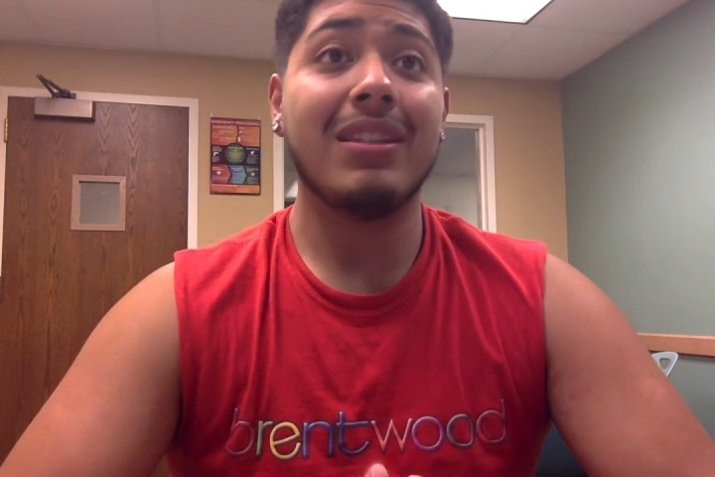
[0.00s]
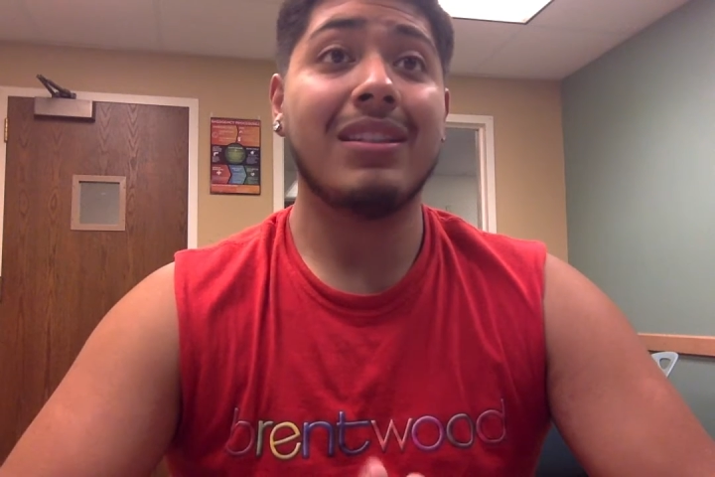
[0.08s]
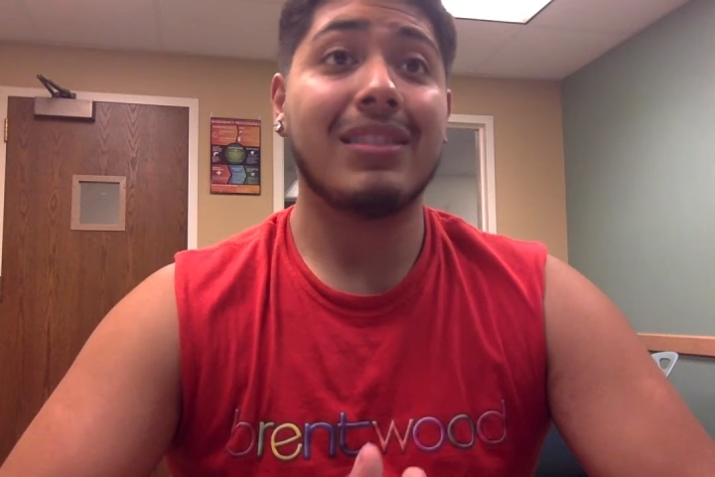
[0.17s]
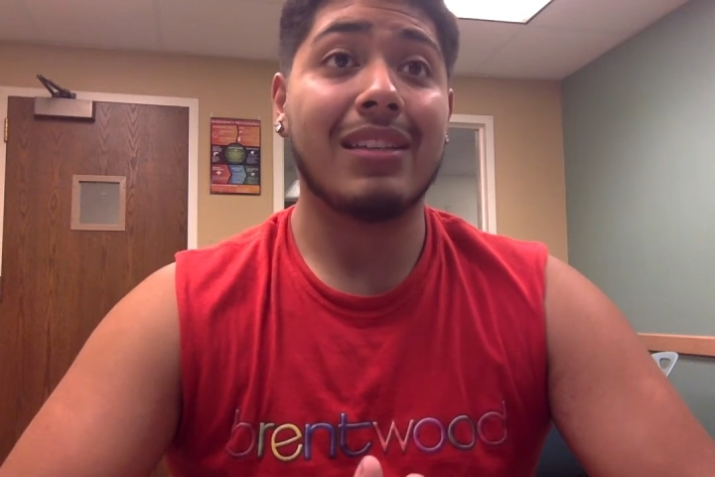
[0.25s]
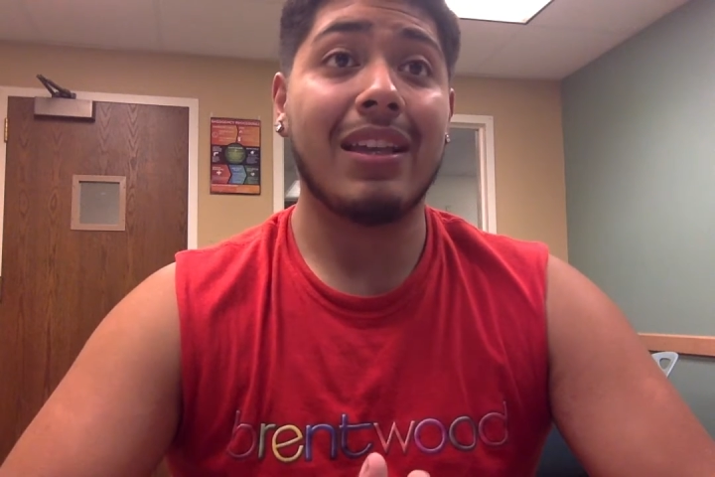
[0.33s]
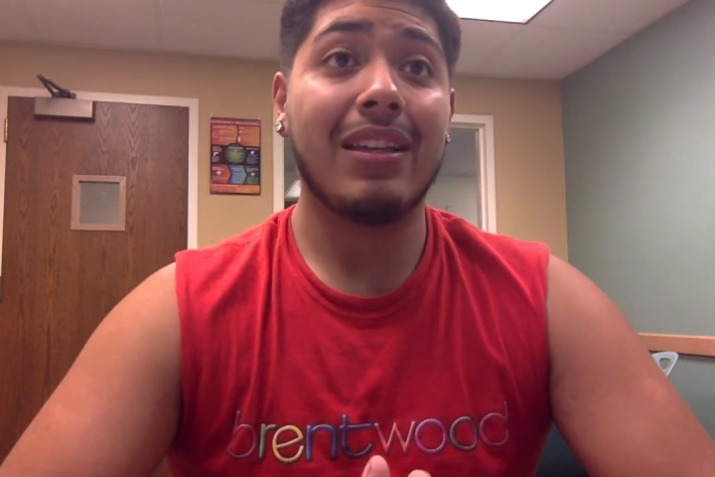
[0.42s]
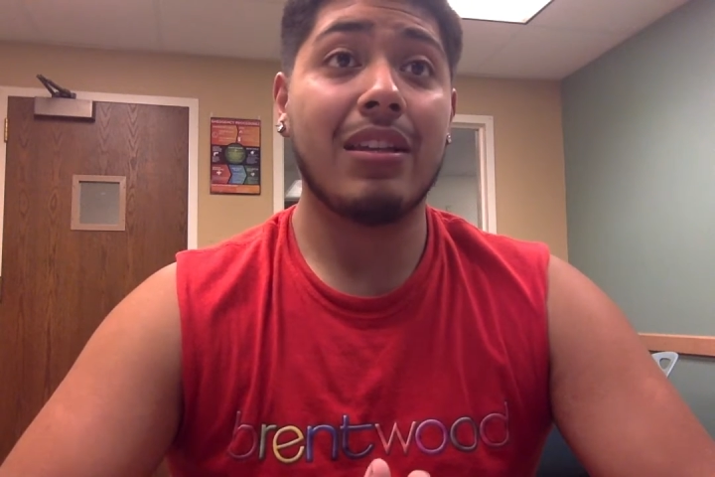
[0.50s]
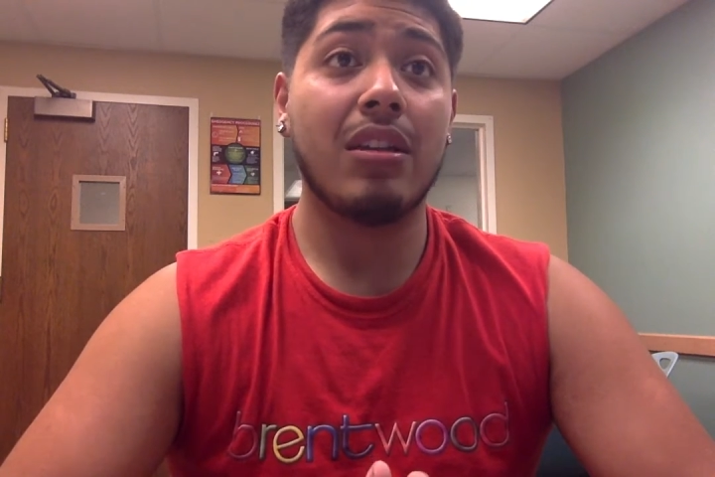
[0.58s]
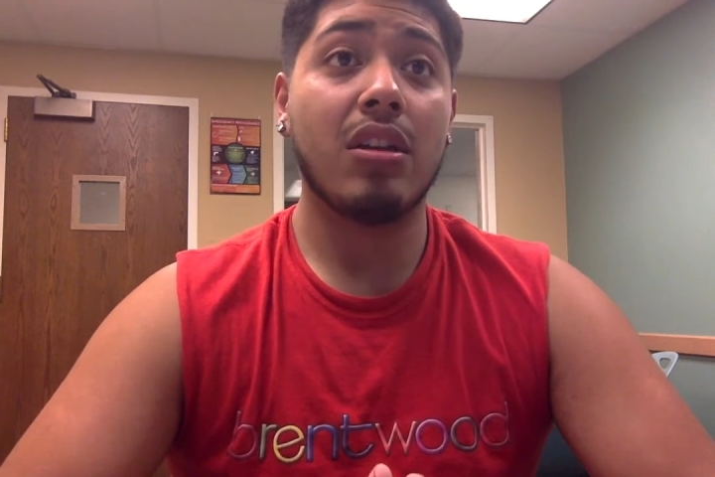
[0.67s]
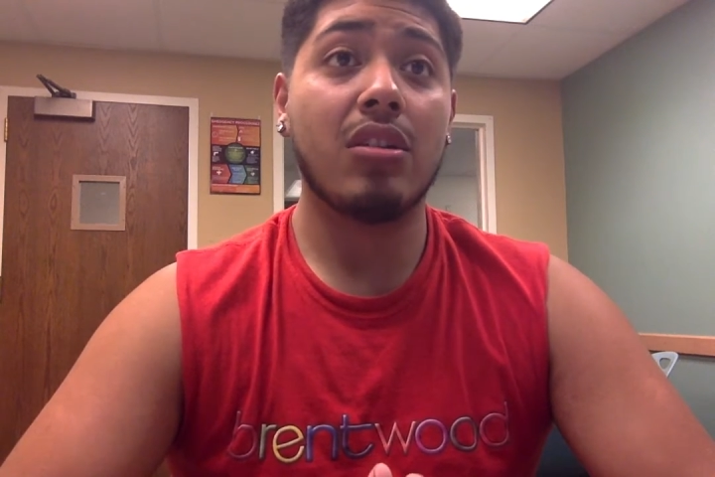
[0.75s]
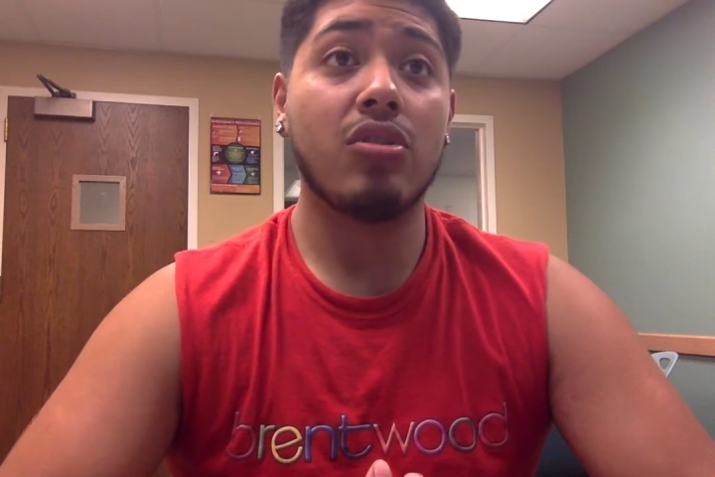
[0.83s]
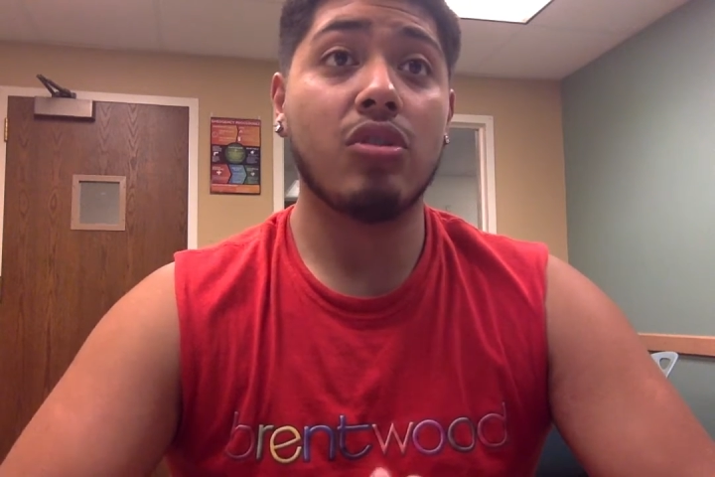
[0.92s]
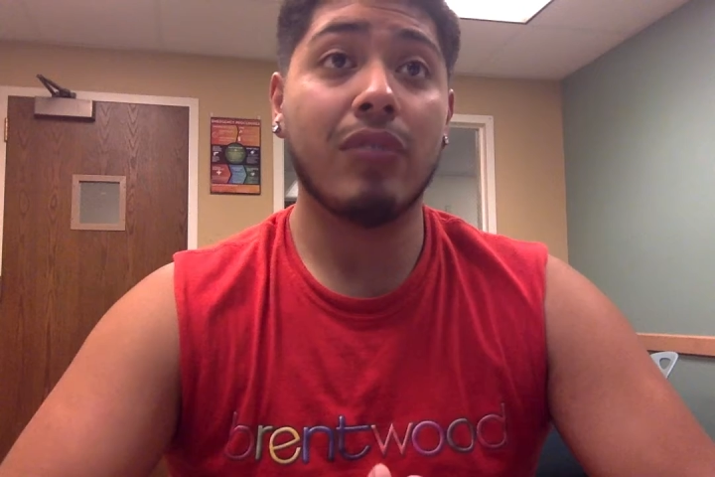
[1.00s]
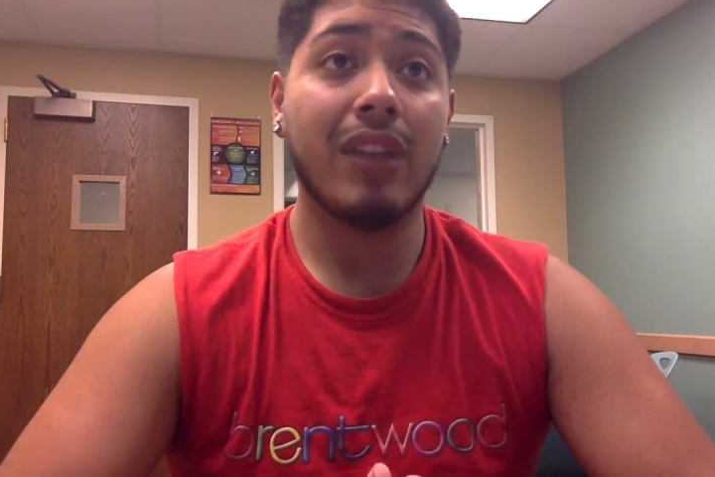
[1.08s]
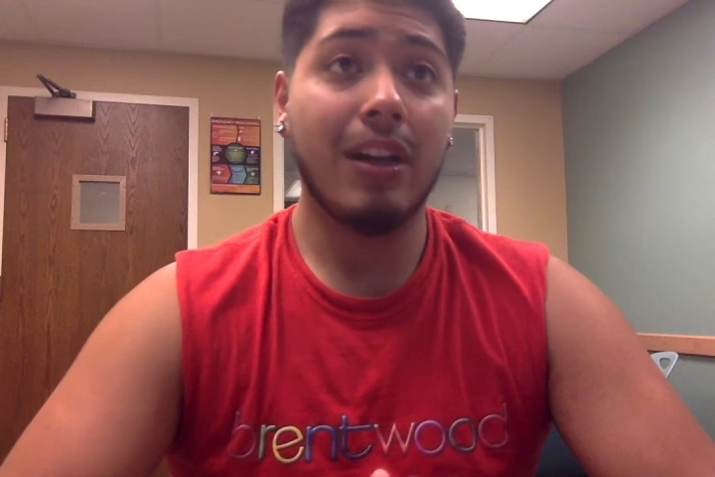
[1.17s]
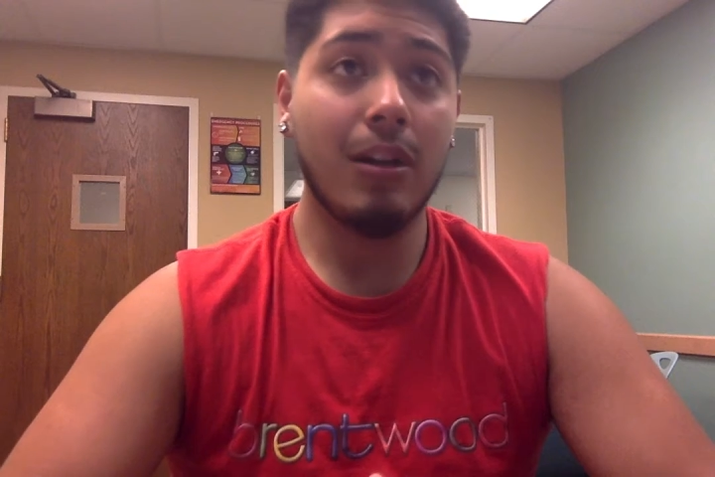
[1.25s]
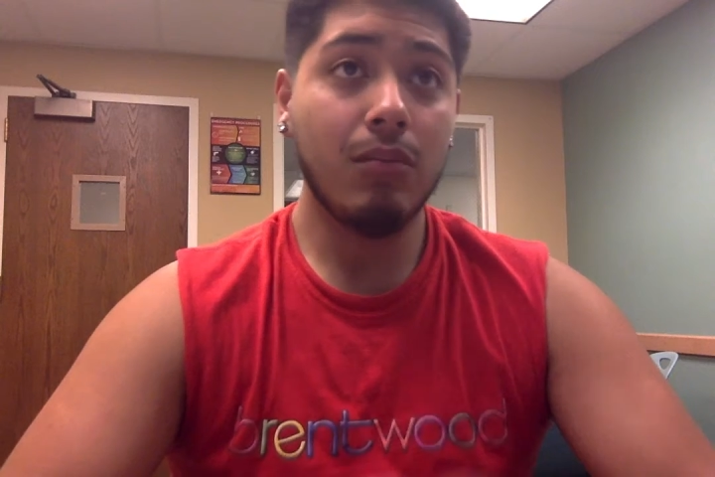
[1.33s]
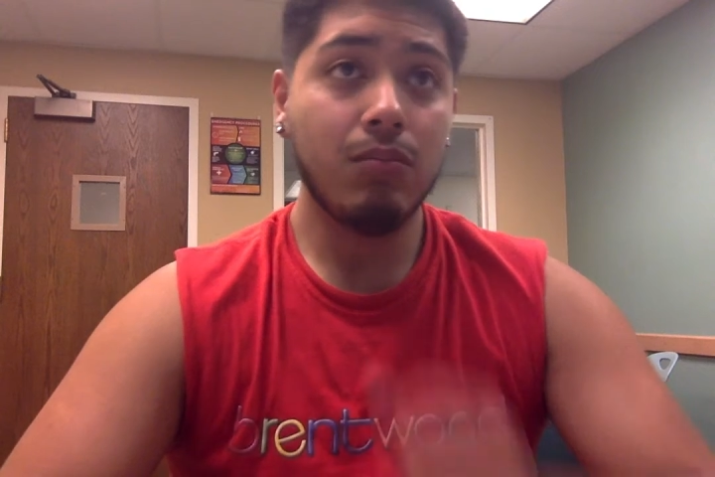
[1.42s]
send a
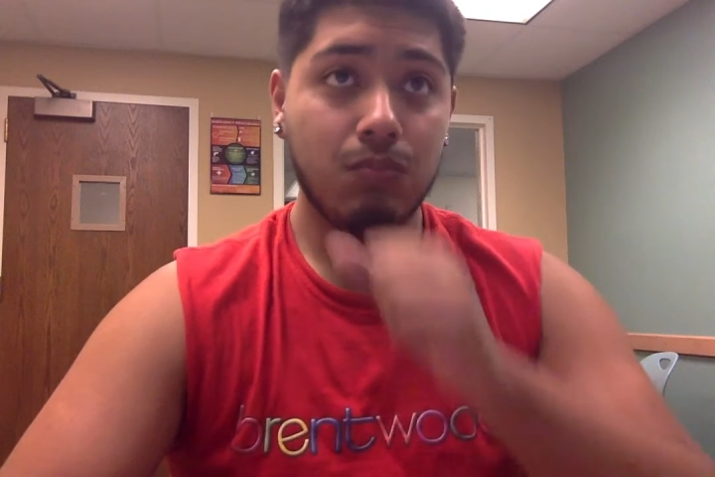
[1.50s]
juvenile